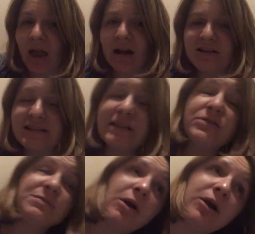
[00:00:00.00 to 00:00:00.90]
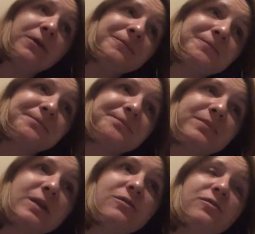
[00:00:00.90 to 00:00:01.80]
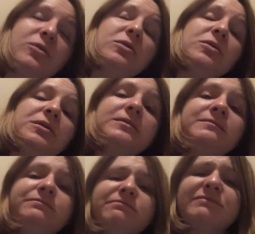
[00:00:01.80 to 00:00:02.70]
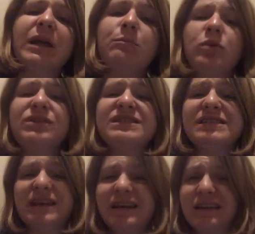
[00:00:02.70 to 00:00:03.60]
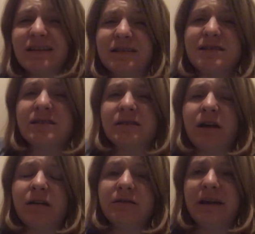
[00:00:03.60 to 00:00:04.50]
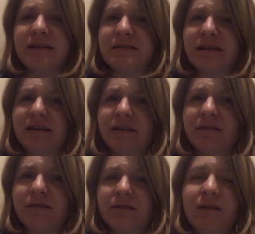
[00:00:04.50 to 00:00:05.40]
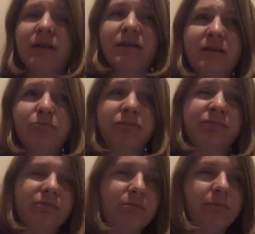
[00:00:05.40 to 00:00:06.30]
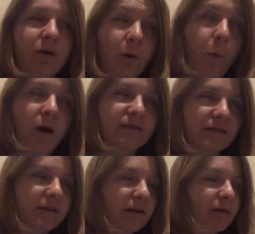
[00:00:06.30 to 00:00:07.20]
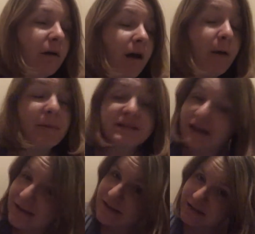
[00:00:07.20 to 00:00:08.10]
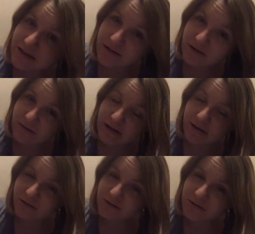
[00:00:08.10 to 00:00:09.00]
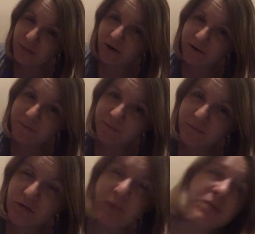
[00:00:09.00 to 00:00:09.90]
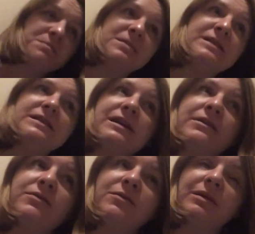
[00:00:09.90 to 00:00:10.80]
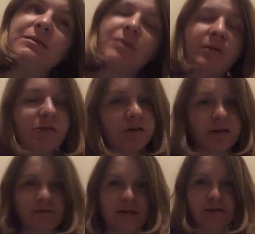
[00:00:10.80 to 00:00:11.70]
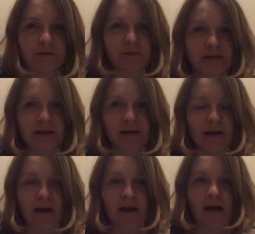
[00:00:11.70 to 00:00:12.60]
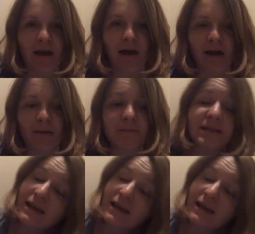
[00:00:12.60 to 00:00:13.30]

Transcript: And I'll see you tomorrow for like book six? No, day six. Book one still. But day six of the readathon tomorrow. Tomorrow's a busy day for me, but I'm sure I can fit in some reading. Um, so